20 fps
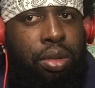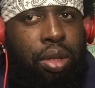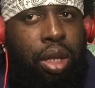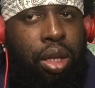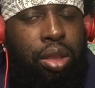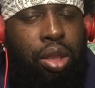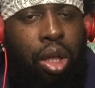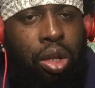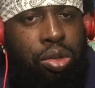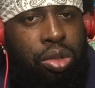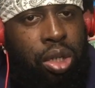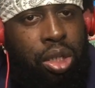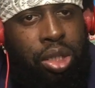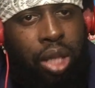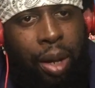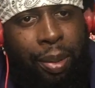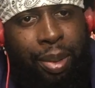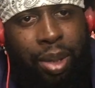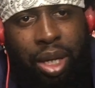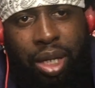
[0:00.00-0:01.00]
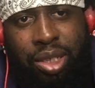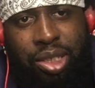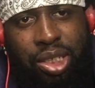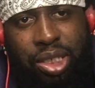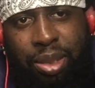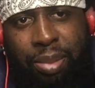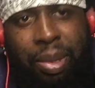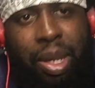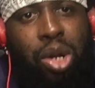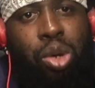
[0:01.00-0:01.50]
I thought a doppelganger is just
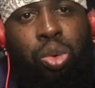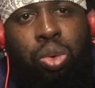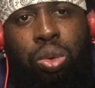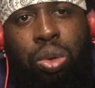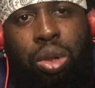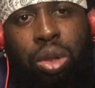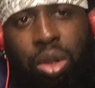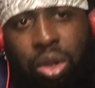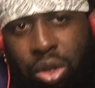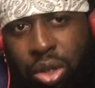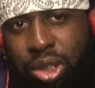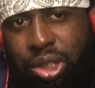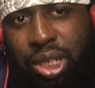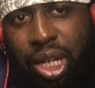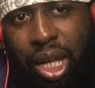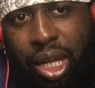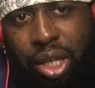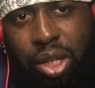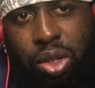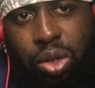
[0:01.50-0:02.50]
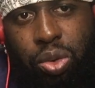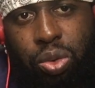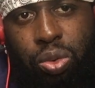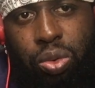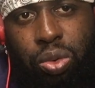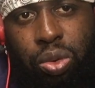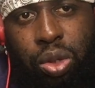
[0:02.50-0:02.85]
somebody who looks like you.